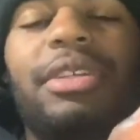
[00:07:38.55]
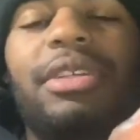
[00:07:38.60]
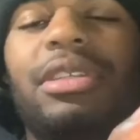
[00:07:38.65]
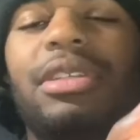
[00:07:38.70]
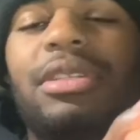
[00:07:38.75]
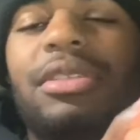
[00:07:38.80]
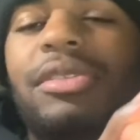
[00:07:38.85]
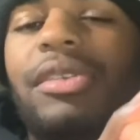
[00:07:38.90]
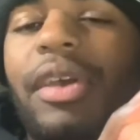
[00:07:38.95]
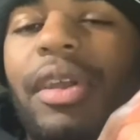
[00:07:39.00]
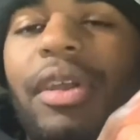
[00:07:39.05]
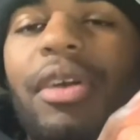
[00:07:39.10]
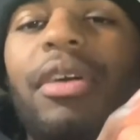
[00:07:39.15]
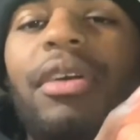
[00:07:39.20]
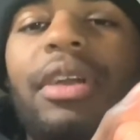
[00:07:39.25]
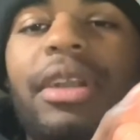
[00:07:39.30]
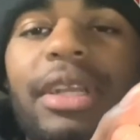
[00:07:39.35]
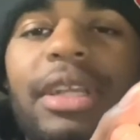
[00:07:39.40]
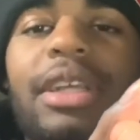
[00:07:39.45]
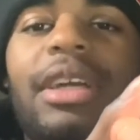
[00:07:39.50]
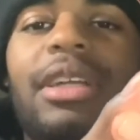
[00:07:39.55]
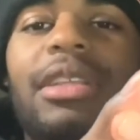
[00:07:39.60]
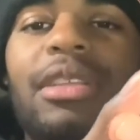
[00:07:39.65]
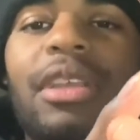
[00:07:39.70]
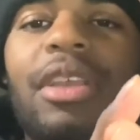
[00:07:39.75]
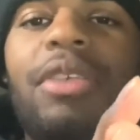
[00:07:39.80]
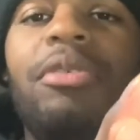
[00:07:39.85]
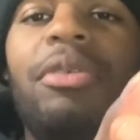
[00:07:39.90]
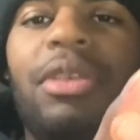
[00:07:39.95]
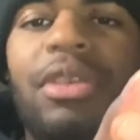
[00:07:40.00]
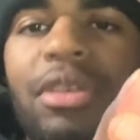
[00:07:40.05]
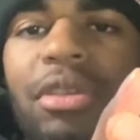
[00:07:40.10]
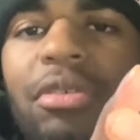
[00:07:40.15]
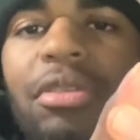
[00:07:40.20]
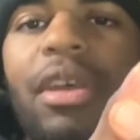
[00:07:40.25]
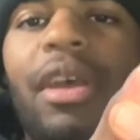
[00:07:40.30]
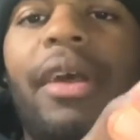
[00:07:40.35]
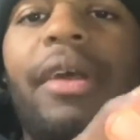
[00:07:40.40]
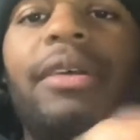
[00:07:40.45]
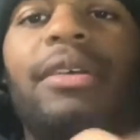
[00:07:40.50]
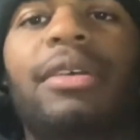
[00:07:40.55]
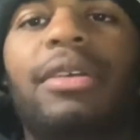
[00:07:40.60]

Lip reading: And he was like, all right, I think we can do that.